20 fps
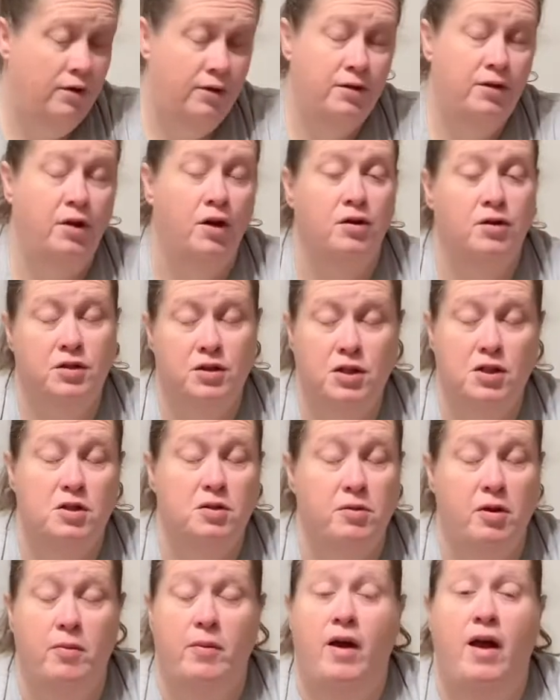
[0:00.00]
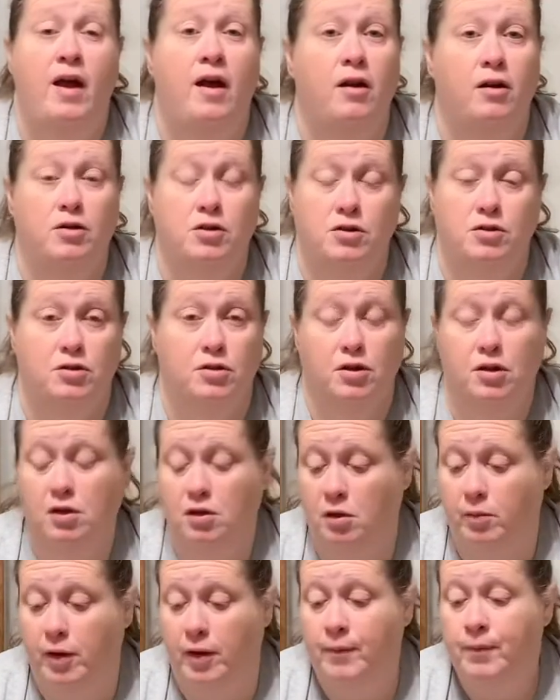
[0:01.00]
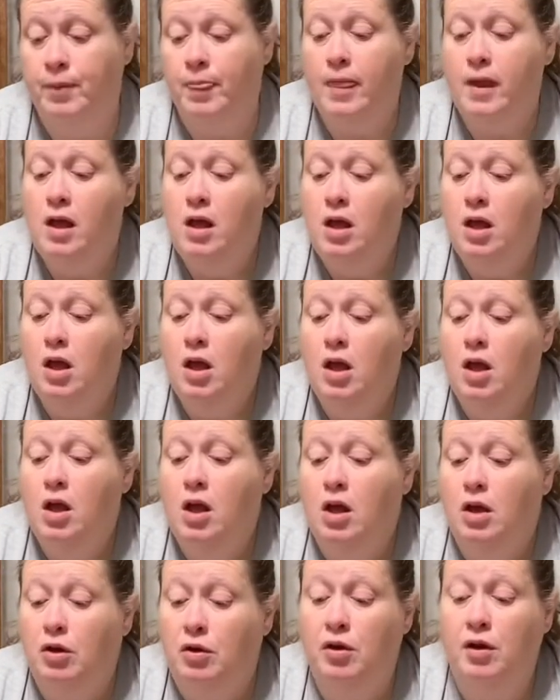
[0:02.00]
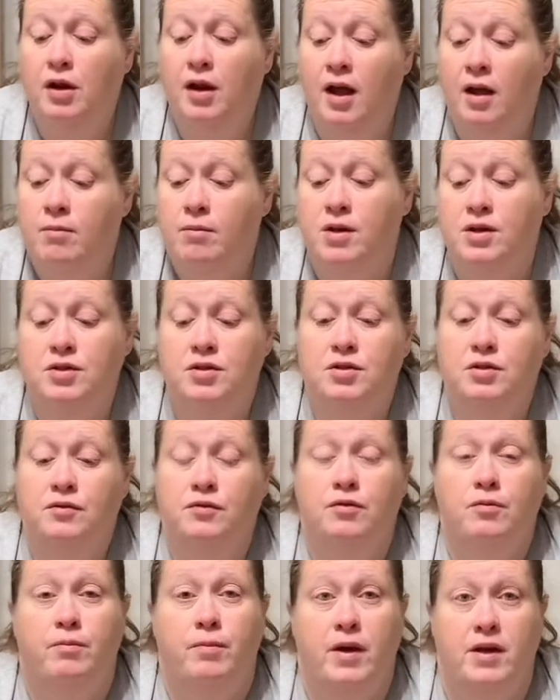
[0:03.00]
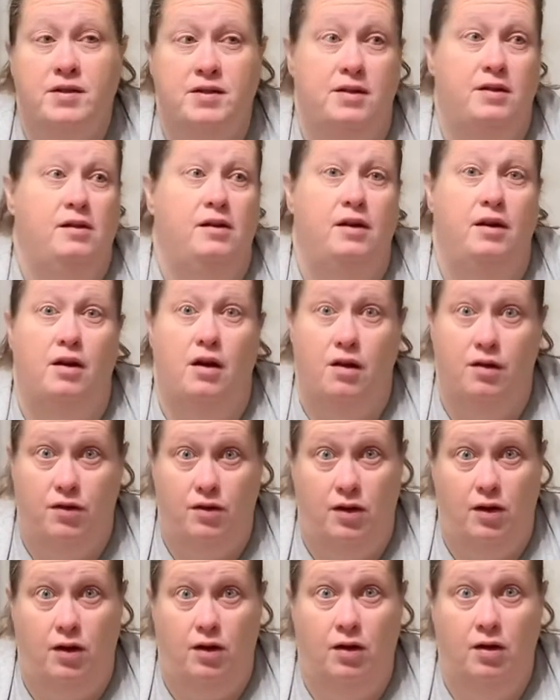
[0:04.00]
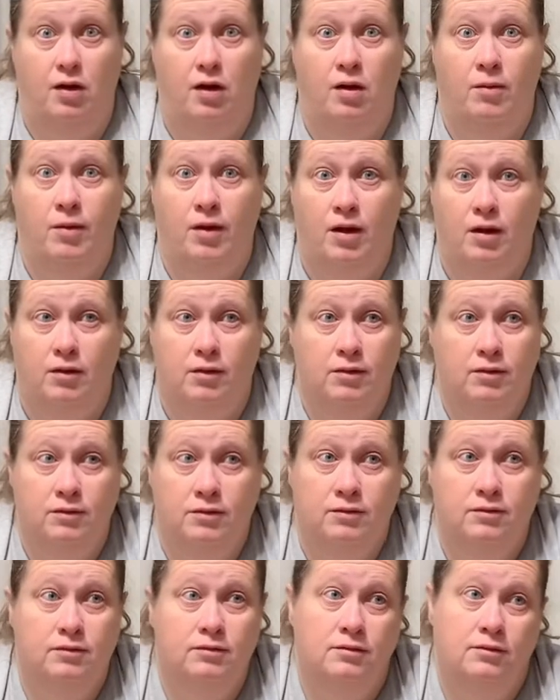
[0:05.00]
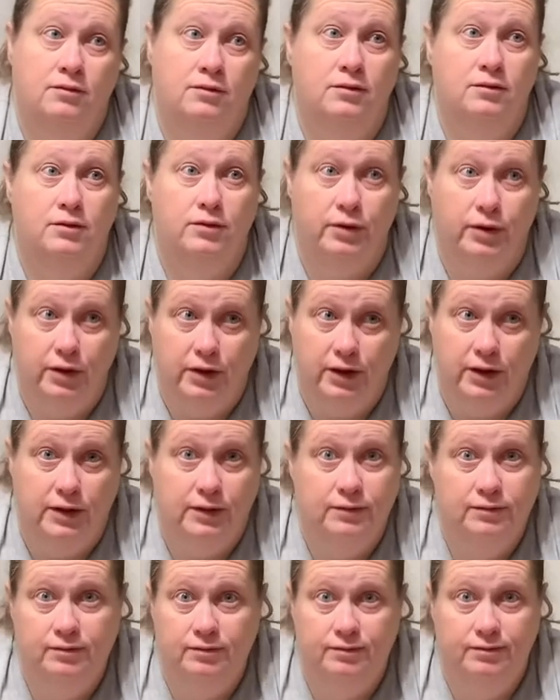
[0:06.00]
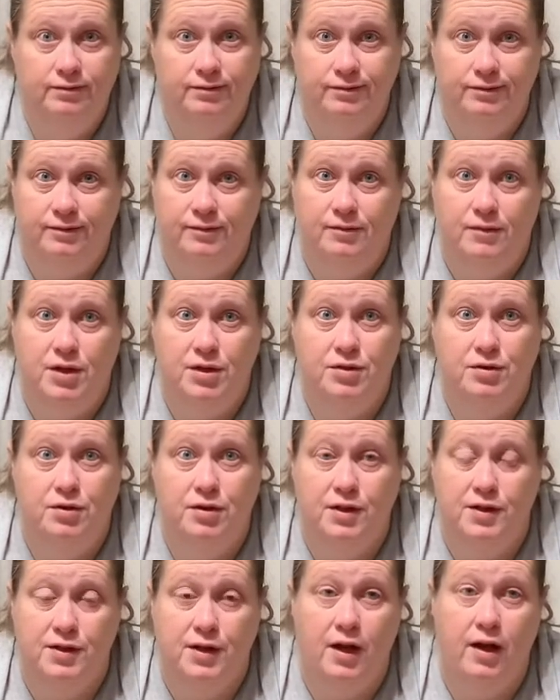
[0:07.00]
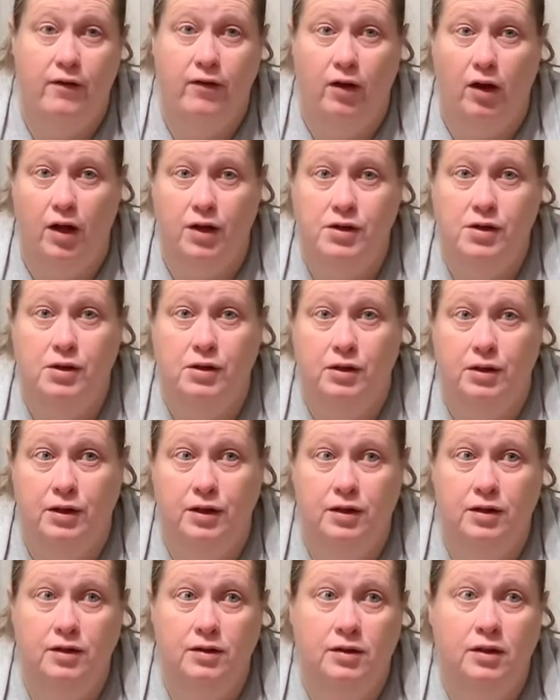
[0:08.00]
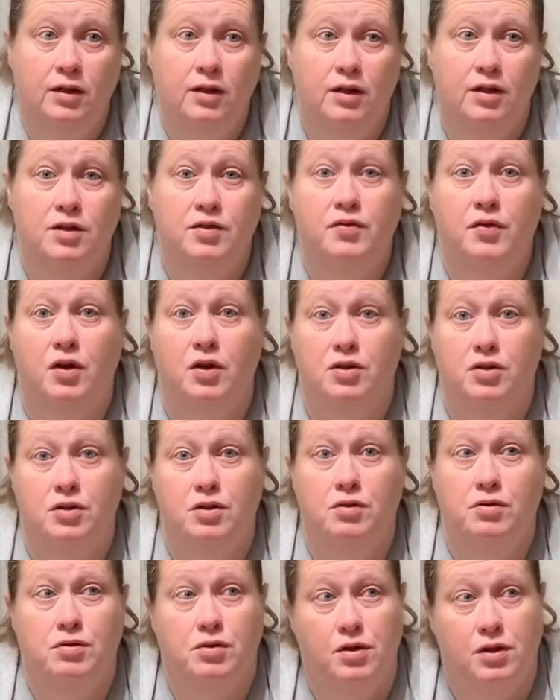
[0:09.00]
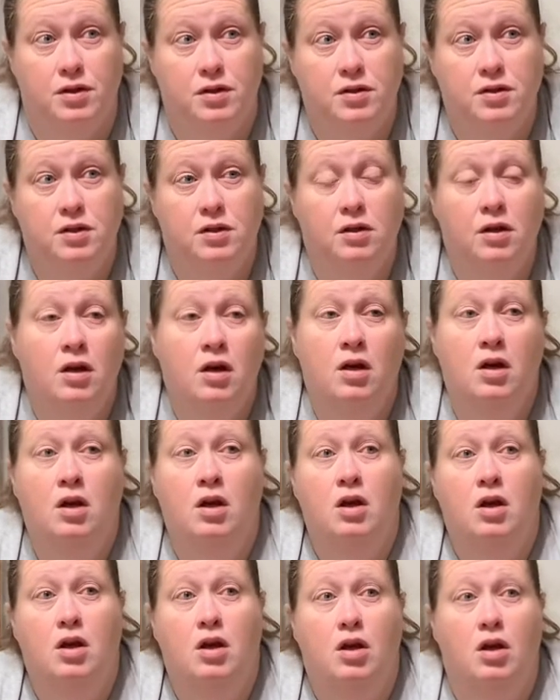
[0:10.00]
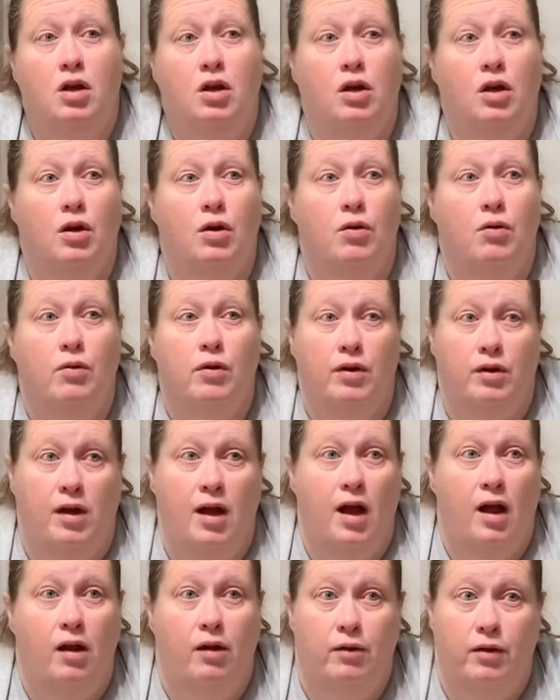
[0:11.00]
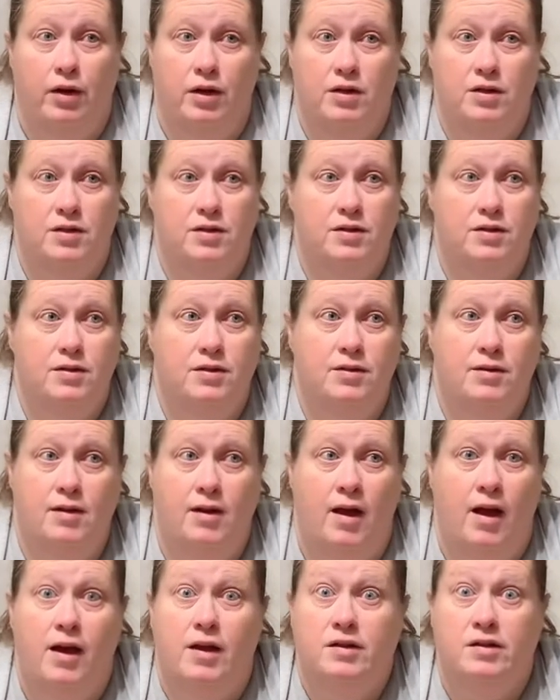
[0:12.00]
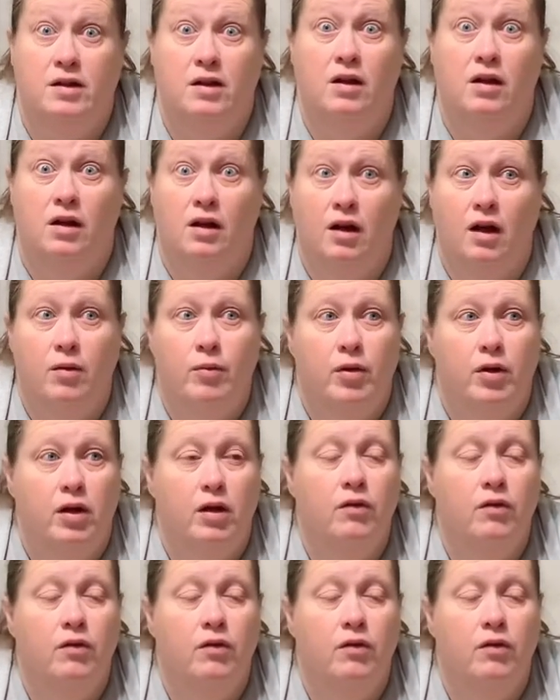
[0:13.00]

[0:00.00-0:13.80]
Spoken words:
excuse me, my allergies are killing me. You can add mustard for basically nothing. I mean, really, mustard doesn't have a lot to it as far as nutrients go, and calories, it has none, I believe.